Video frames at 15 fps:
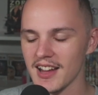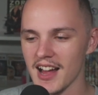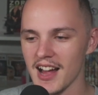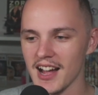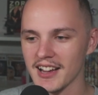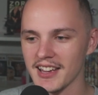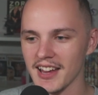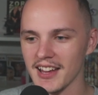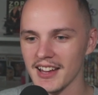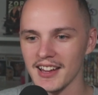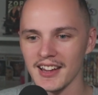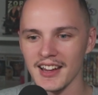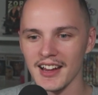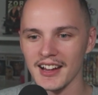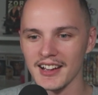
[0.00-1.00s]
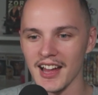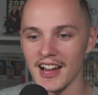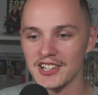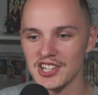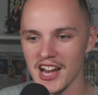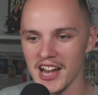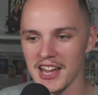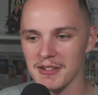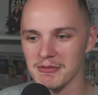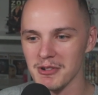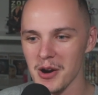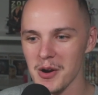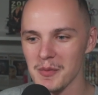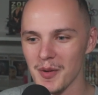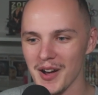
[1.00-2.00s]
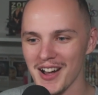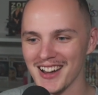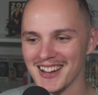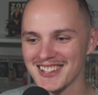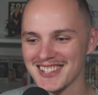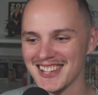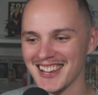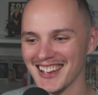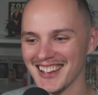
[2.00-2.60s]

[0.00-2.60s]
a giant robot.